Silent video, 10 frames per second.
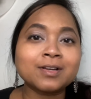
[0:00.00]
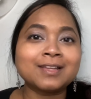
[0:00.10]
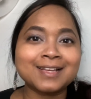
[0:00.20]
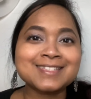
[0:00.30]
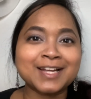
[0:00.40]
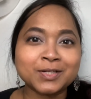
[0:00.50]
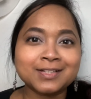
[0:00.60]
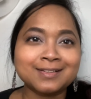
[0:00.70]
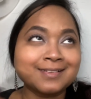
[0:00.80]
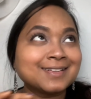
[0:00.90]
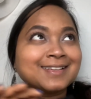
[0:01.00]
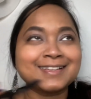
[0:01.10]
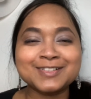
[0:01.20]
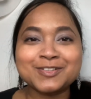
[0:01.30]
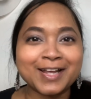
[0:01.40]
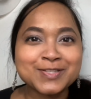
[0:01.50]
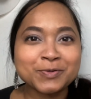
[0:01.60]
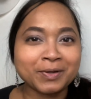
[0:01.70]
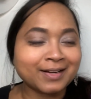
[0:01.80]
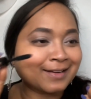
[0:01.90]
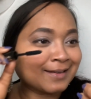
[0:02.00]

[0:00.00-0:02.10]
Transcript: things that dries quickly.